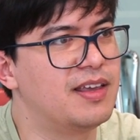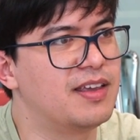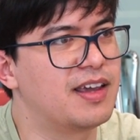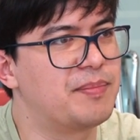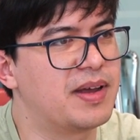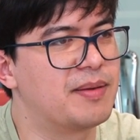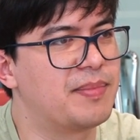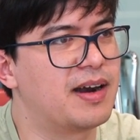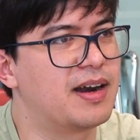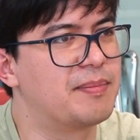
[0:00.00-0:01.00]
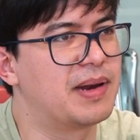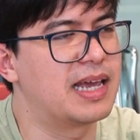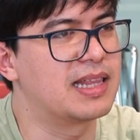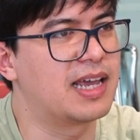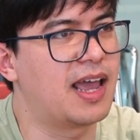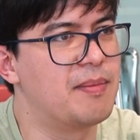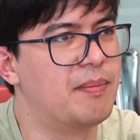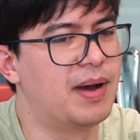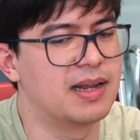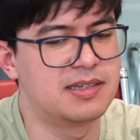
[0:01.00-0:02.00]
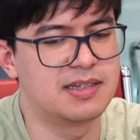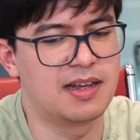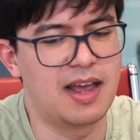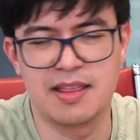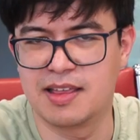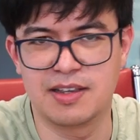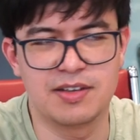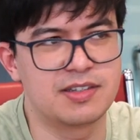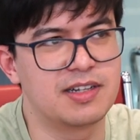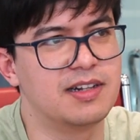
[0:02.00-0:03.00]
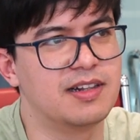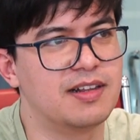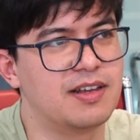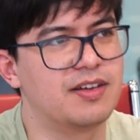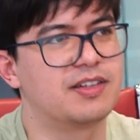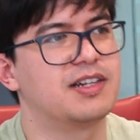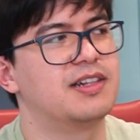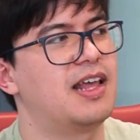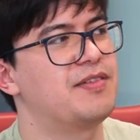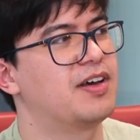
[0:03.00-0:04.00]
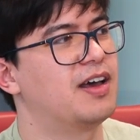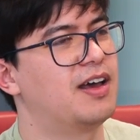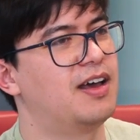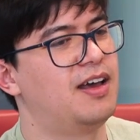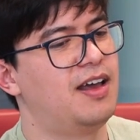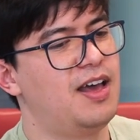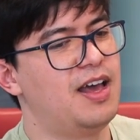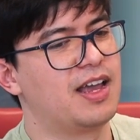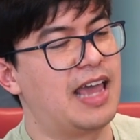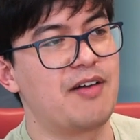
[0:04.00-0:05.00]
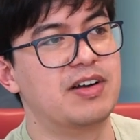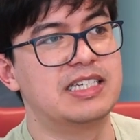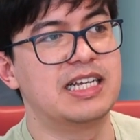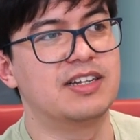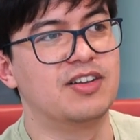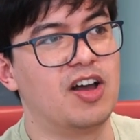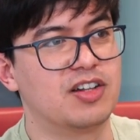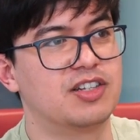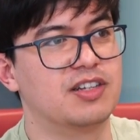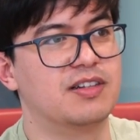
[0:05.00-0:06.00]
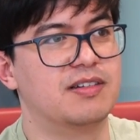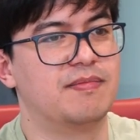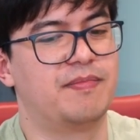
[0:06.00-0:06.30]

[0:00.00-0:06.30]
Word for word: you get better better at playing the game but you still you're still never guaranteed not to